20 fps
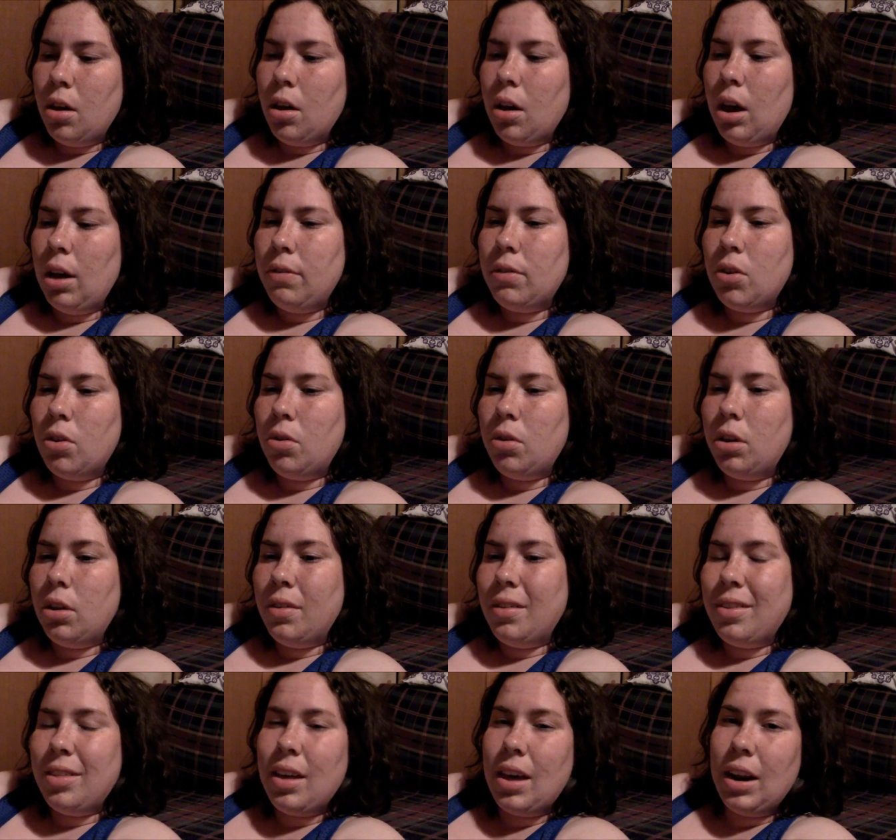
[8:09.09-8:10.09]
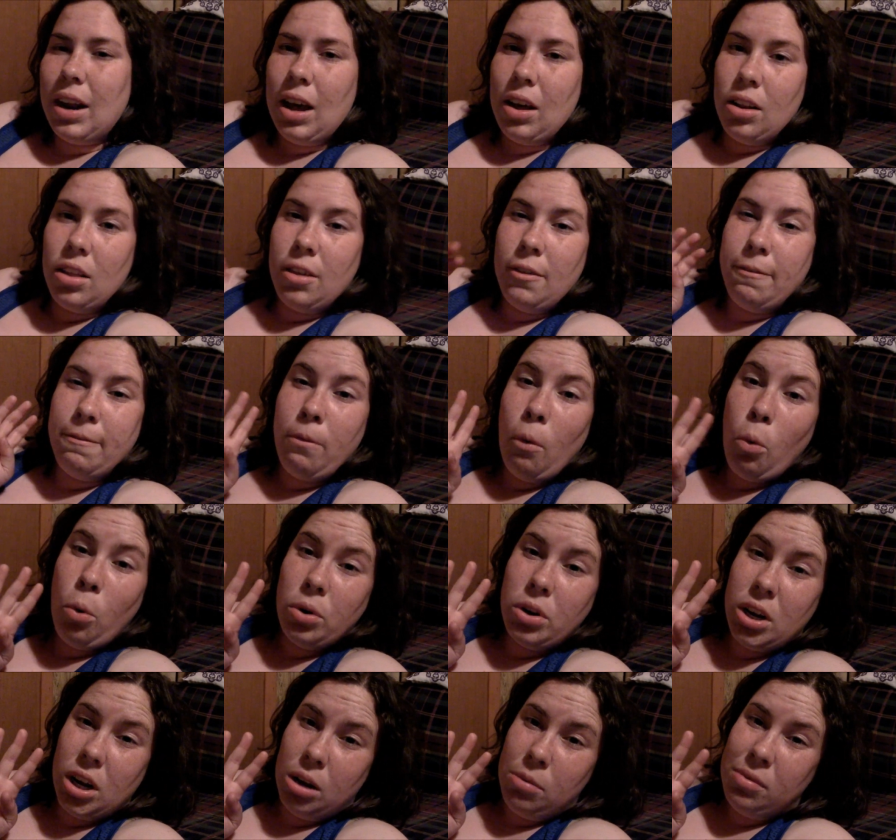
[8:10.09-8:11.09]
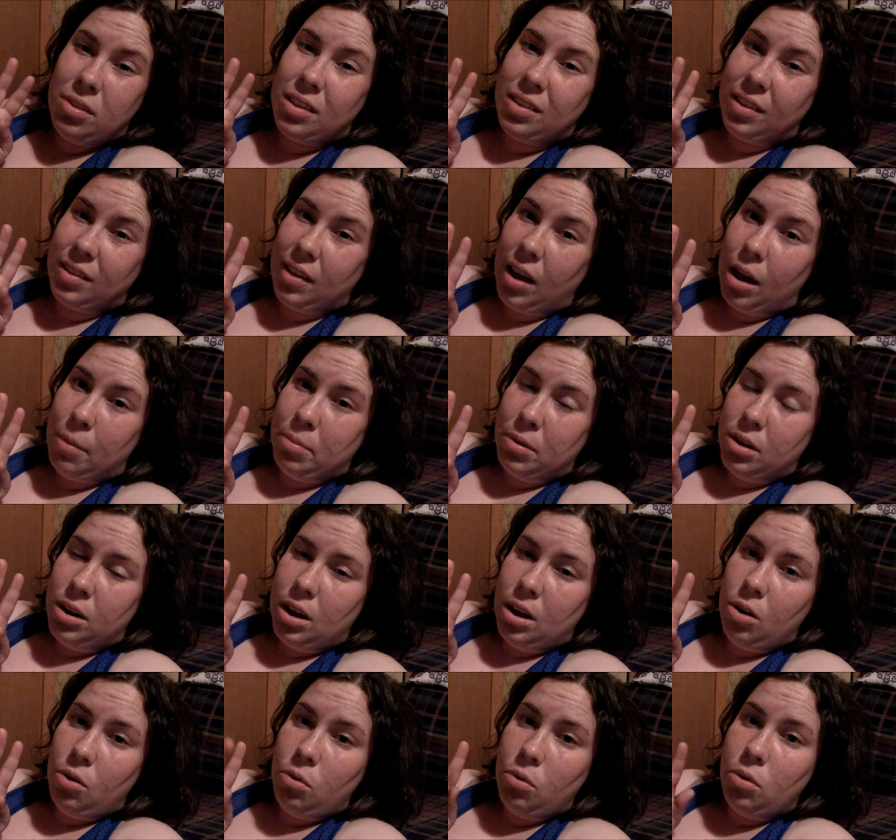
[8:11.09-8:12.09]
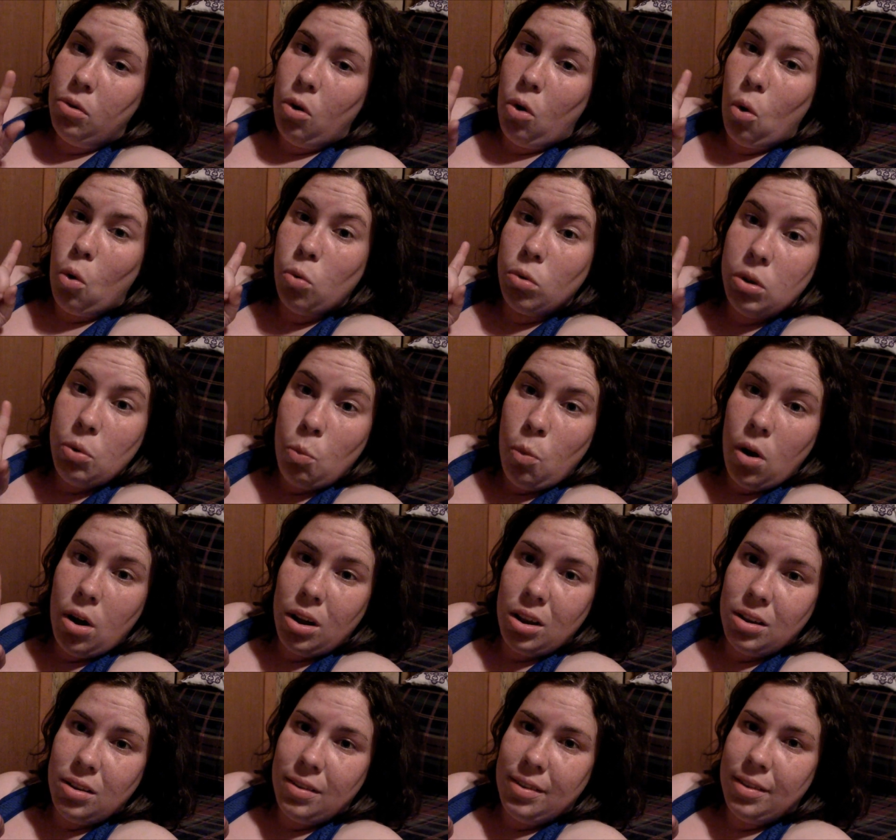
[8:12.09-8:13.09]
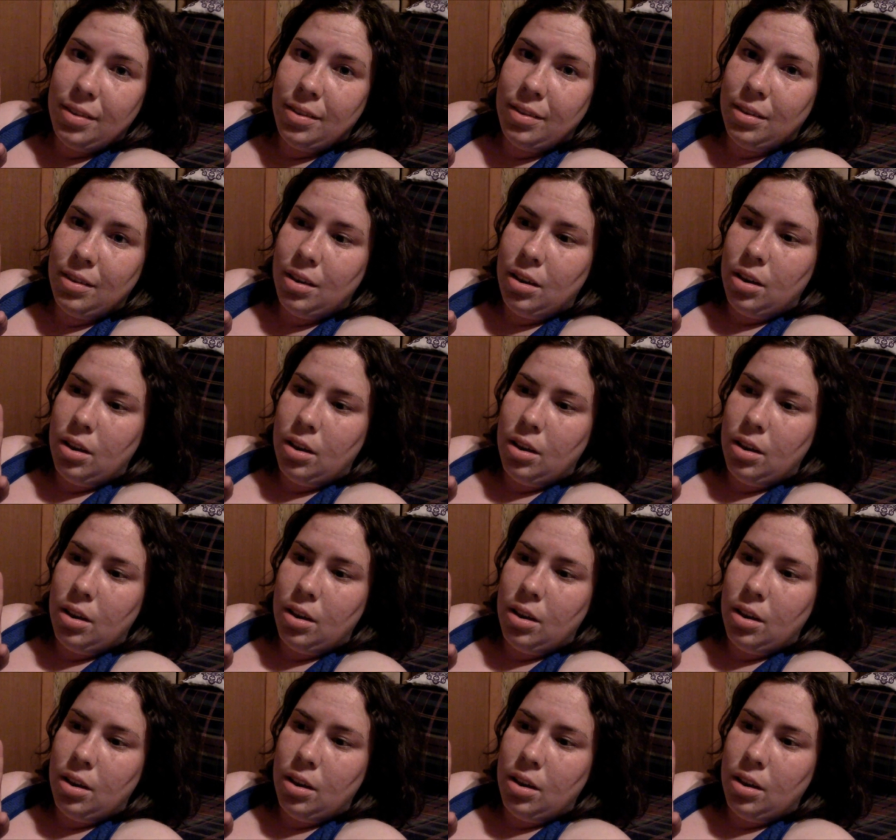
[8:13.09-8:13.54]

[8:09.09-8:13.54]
I've noticed that out of the four times this has happened now, only once